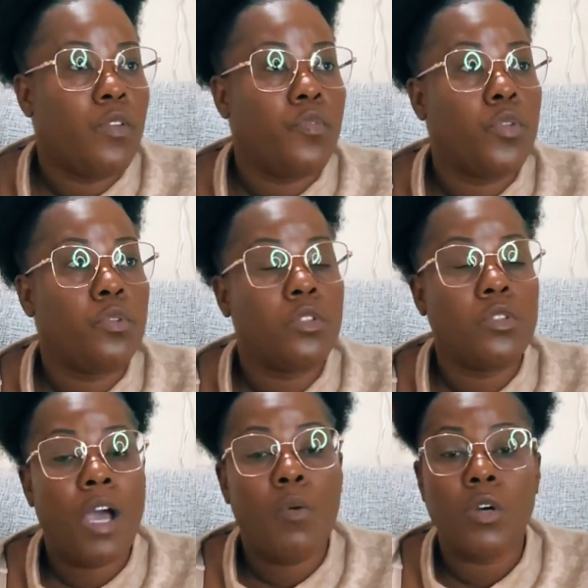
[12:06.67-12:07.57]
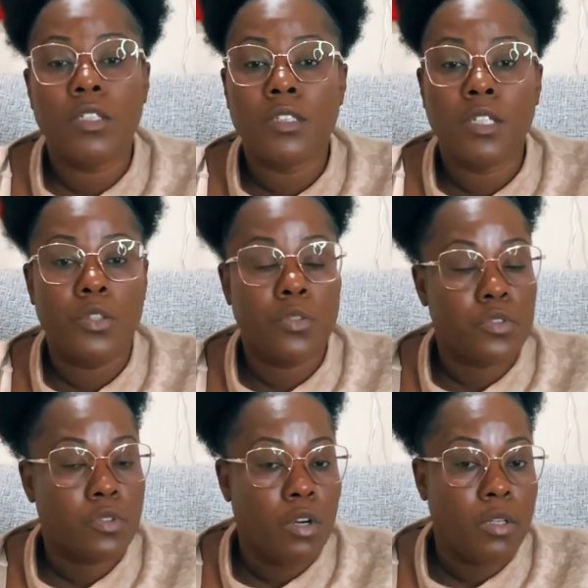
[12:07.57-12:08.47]
If you do not want to tell
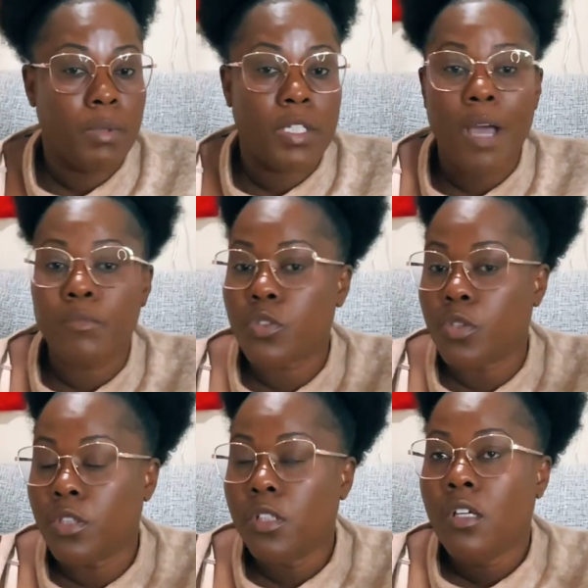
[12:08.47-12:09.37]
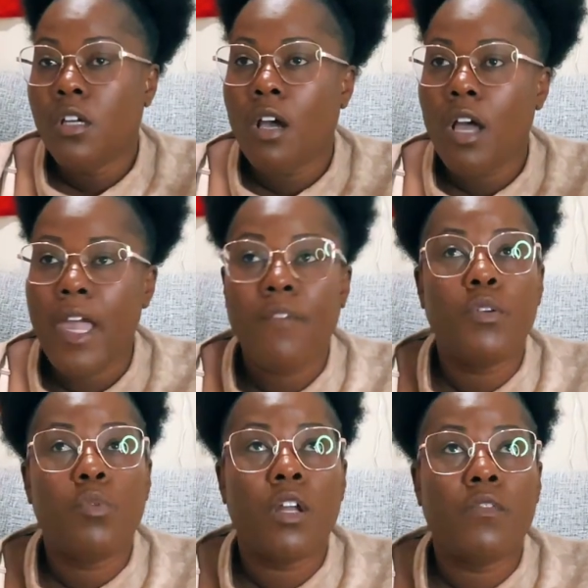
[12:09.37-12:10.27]
your story, but I'm sure
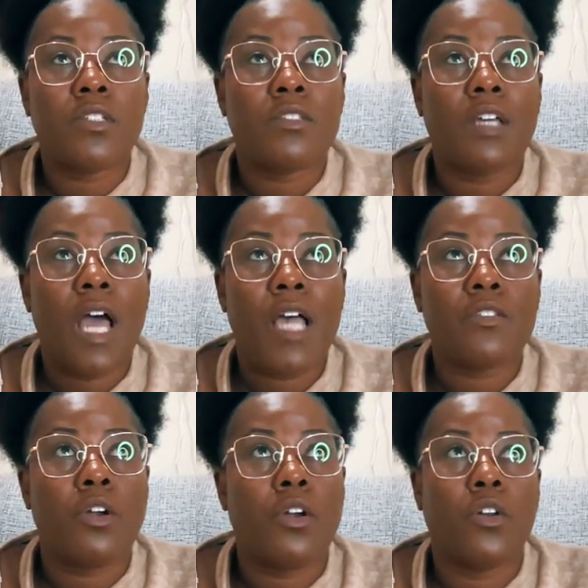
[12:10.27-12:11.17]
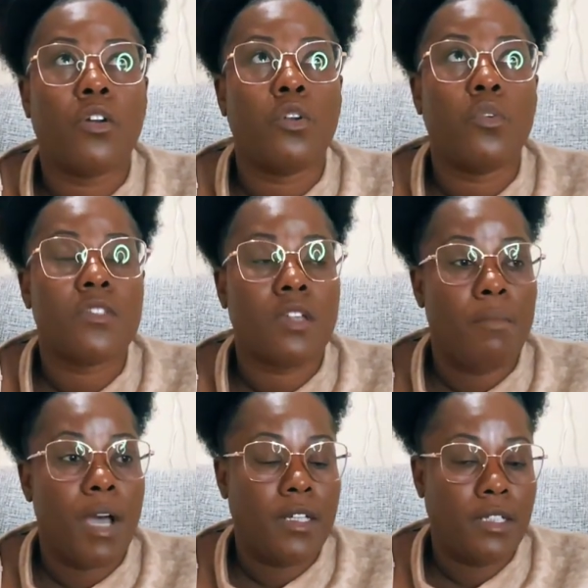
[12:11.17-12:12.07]
Every one of us has heard or known
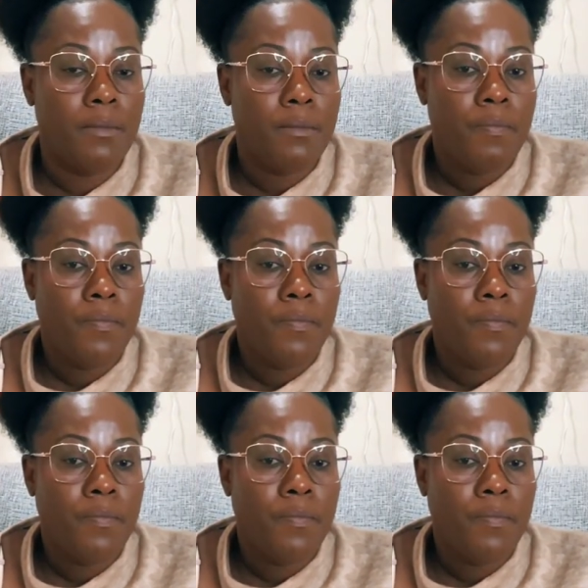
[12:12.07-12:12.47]
somebody